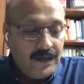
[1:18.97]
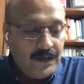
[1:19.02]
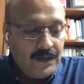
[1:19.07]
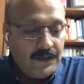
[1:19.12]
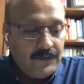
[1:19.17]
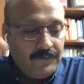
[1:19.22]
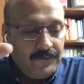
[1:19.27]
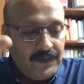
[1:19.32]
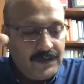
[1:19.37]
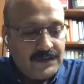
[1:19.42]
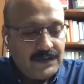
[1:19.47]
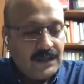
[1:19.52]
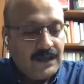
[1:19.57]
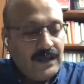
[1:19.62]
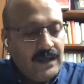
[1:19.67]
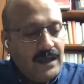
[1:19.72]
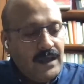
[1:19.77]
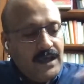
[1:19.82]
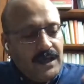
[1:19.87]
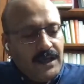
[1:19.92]
The first thing,
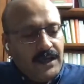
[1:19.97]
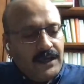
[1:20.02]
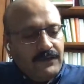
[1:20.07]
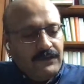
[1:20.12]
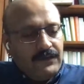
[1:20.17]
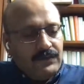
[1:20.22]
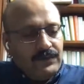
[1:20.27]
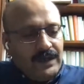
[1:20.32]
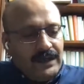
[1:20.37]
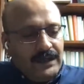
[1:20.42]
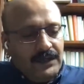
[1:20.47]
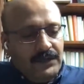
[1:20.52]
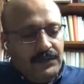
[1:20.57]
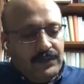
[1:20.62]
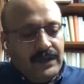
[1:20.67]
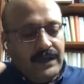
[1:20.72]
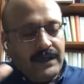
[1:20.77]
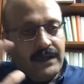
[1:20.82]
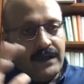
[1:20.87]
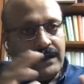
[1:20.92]
if you really
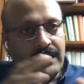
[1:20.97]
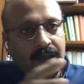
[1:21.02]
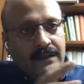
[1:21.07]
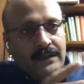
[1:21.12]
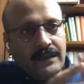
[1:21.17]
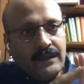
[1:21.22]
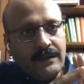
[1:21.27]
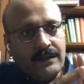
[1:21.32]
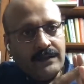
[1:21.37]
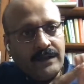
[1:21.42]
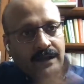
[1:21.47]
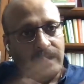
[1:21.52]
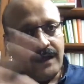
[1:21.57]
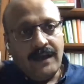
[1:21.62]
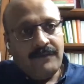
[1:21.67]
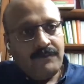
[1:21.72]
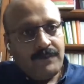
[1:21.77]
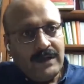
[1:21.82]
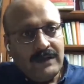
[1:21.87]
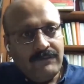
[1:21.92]
look at it, like there
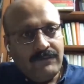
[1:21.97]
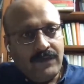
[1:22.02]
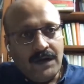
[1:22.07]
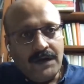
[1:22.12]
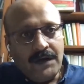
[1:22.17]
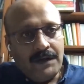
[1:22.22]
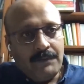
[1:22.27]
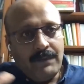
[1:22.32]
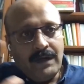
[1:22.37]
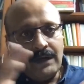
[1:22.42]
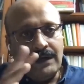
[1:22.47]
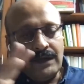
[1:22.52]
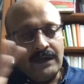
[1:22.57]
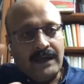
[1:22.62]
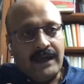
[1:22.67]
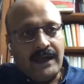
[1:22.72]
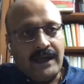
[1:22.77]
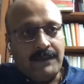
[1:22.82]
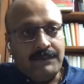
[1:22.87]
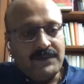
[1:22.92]
have been fundamental
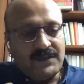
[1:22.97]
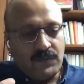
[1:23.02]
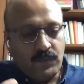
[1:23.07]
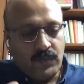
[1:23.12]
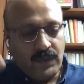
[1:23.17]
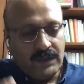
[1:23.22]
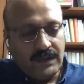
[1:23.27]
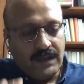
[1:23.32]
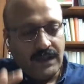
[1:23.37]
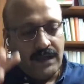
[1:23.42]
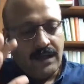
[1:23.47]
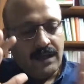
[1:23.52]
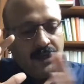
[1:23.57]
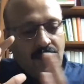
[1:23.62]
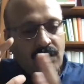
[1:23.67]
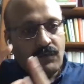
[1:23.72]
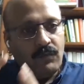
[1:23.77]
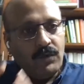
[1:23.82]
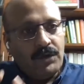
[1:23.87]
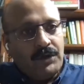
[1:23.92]
gaps within
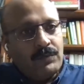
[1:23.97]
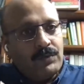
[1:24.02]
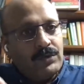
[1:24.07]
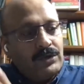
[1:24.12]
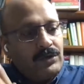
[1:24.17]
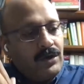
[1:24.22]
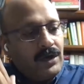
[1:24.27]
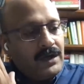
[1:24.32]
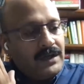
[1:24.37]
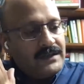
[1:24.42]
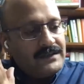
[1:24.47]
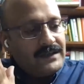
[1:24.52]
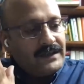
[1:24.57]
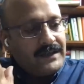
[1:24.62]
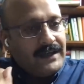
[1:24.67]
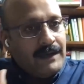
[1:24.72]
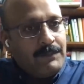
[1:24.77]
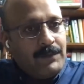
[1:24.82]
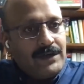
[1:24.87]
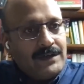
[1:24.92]
what you would call as the
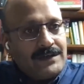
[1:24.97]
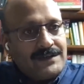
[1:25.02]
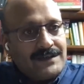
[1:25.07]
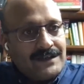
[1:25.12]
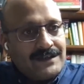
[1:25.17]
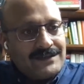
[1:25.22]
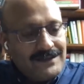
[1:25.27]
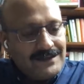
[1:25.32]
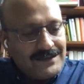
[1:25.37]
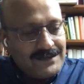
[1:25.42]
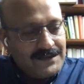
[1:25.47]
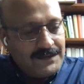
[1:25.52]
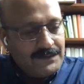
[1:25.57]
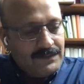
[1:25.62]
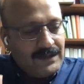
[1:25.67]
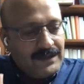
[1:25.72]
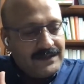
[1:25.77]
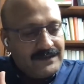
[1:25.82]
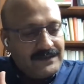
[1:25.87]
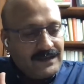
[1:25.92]
capitalistic system
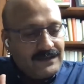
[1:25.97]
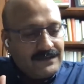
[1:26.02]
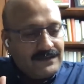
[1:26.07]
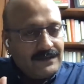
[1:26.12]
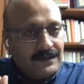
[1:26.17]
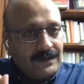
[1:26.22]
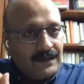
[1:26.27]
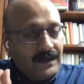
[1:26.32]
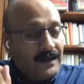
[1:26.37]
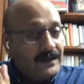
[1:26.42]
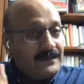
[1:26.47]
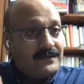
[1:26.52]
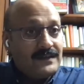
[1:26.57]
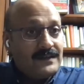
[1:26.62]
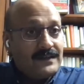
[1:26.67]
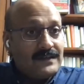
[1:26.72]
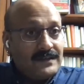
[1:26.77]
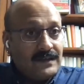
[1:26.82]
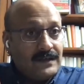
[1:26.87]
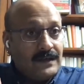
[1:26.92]
that has
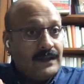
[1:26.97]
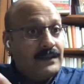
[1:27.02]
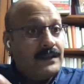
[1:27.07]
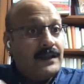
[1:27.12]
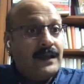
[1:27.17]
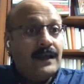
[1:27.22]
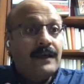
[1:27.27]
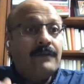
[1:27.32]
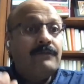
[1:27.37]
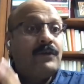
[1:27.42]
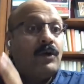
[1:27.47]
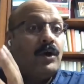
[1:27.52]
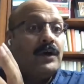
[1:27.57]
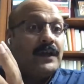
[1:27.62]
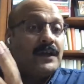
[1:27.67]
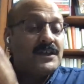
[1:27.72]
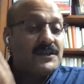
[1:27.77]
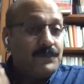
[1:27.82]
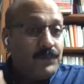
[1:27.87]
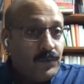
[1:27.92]
existed, and they have got
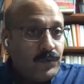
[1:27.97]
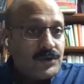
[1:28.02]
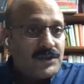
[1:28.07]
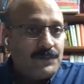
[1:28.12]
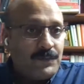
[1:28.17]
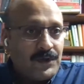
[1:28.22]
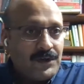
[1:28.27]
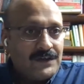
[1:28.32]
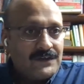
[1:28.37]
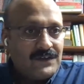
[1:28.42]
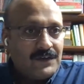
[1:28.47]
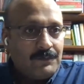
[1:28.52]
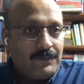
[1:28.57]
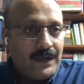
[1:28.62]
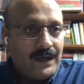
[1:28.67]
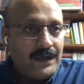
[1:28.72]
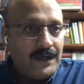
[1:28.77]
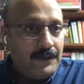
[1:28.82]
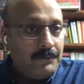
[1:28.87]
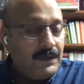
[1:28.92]
exposed because of the
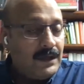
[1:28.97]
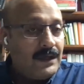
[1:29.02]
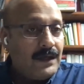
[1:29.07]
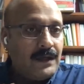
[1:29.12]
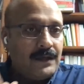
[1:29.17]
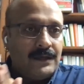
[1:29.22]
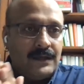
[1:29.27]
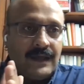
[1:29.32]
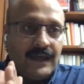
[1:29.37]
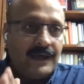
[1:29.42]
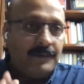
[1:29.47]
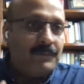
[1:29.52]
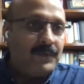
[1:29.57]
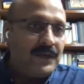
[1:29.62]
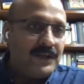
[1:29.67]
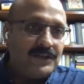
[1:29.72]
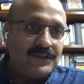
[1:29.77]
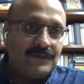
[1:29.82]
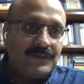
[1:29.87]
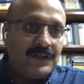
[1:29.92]
pandemic and the
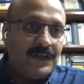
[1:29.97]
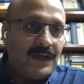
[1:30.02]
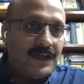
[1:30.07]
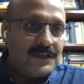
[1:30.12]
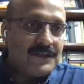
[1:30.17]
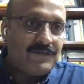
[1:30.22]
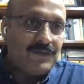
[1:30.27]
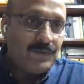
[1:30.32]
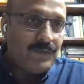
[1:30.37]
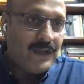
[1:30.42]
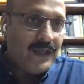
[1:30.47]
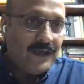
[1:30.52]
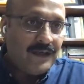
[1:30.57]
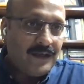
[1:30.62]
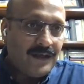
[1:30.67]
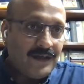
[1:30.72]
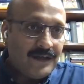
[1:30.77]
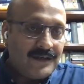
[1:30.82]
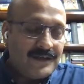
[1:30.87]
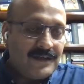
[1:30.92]
happenings of the last few
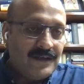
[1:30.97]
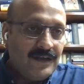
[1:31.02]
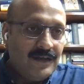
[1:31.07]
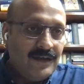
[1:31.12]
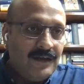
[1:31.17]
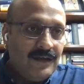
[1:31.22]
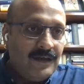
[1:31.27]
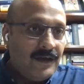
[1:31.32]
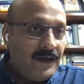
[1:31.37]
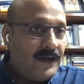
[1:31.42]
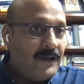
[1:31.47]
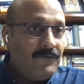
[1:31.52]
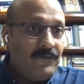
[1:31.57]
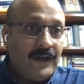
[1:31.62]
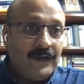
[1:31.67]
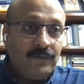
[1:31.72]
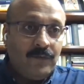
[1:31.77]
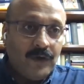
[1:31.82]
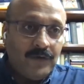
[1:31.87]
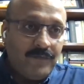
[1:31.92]
decades. In
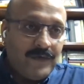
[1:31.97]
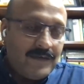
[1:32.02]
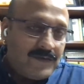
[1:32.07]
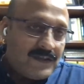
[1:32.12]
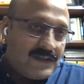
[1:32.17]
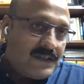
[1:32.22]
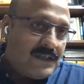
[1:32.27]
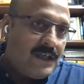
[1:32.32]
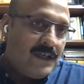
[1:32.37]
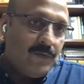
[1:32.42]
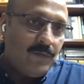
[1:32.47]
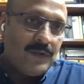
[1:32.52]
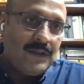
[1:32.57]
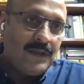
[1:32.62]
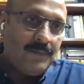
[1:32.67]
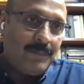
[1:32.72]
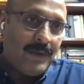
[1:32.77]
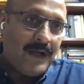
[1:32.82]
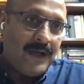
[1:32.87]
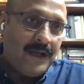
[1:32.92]
fact, what we have seen with
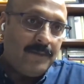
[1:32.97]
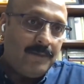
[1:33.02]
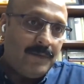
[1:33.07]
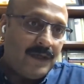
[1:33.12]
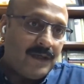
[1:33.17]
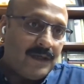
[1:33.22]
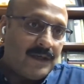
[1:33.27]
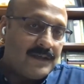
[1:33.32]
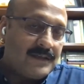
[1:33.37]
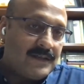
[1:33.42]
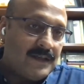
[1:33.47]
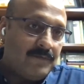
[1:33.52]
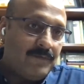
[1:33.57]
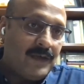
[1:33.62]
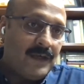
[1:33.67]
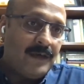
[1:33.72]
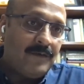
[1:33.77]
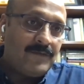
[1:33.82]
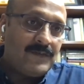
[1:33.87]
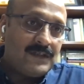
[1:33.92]
the pandemic is that
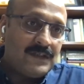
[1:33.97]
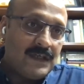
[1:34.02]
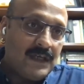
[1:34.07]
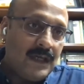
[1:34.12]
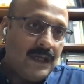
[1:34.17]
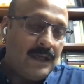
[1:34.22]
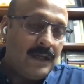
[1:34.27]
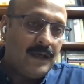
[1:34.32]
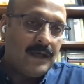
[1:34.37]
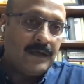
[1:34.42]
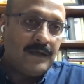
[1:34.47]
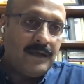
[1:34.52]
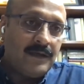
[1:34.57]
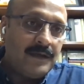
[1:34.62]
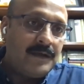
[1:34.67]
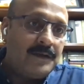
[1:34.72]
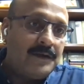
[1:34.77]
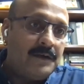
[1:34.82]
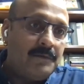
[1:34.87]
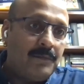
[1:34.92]
we have seen a
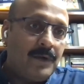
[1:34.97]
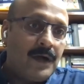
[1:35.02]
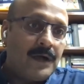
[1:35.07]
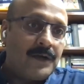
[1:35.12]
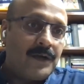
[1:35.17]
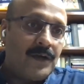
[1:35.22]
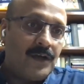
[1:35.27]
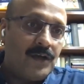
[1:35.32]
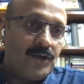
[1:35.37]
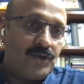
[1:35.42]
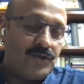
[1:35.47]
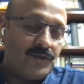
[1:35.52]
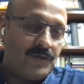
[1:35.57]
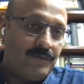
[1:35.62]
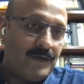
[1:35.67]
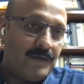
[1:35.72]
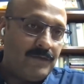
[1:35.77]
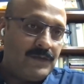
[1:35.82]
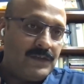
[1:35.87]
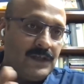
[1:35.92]
clear demarcation.
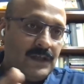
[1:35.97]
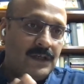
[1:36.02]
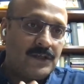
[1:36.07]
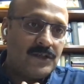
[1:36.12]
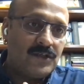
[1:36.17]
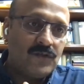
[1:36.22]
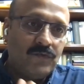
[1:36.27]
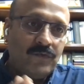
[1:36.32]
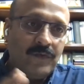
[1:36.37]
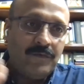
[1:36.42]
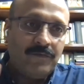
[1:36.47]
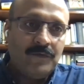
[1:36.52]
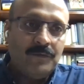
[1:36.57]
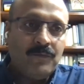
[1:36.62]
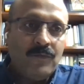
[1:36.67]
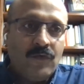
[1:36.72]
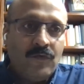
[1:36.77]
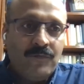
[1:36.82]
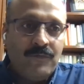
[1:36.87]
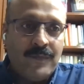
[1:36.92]
We have seen a swift
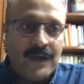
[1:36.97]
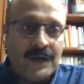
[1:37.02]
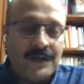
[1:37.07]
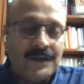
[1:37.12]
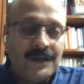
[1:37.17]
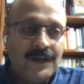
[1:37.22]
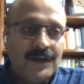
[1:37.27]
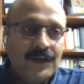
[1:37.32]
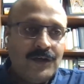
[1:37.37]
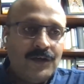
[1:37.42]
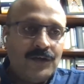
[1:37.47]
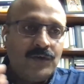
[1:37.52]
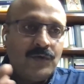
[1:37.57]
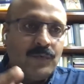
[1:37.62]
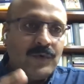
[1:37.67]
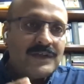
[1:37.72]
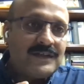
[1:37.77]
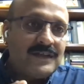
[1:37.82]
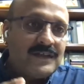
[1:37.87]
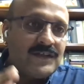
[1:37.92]
movement
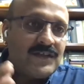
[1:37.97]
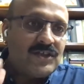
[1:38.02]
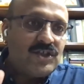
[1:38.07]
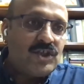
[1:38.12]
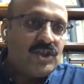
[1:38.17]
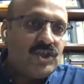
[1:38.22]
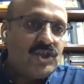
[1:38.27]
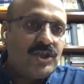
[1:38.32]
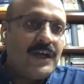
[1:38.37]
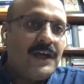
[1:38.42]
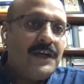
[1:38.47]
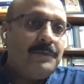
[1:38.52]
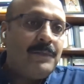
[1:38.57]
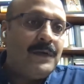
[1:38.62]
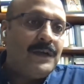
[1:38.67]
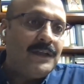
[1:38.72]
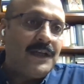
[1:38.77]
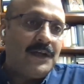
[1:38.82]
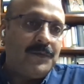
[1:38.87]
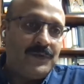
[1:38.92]
towards the
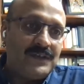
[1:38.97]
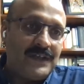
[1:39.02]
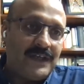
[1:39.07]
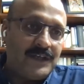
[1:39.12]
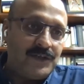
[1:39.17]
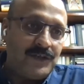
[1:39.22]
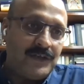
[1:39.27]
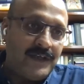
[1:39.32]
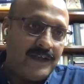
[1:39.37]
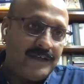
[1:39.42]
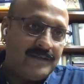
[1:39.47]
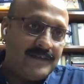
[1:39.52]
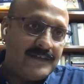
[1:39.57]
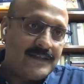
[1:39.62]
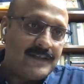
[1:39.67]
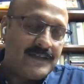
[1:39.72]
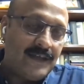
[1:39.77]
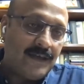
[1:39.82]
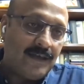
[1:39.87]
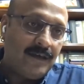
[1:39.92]
disenchantment that was actually
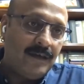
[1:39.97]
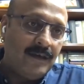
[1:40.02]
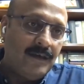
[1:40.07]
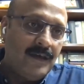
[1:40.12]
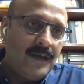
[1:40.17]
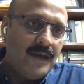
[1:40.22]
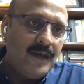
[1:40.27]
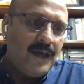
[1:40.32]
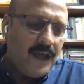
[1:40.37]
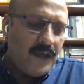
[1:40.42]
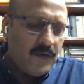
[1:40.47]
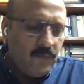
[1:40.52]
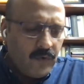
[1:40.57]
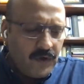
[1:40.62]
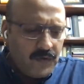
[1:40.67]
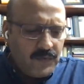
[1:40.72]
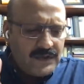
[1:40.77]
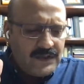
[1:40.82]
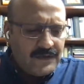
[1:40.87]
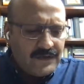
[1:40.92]
existing. And
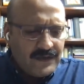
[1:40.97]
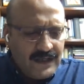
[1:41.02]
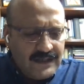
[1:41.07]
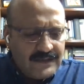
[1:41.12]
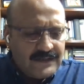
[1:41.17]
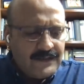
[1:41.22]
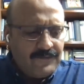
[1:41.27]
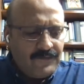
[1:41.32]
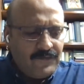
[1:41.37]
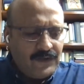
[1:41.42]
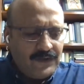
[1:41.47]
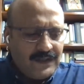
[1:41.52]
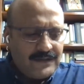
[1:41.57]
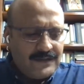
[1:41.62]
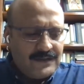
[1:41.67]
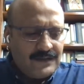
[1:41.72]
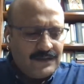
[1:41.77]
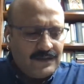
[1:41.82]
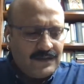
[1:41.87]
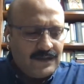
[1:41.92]
what was the reason for the
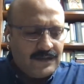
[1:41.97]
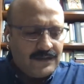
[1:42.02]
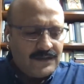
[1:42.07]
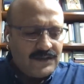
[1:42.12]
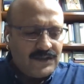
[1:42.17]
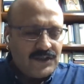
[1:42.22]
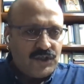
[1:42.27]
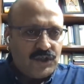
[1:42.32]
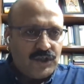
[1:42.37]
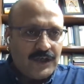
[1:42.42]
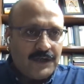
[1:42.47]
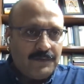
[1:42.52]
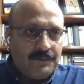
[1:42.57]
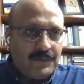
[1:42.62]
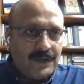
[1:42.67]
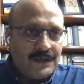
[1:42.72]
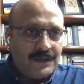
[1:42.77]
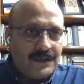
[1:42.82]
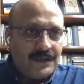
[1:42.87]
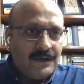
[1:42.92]
disenchantment?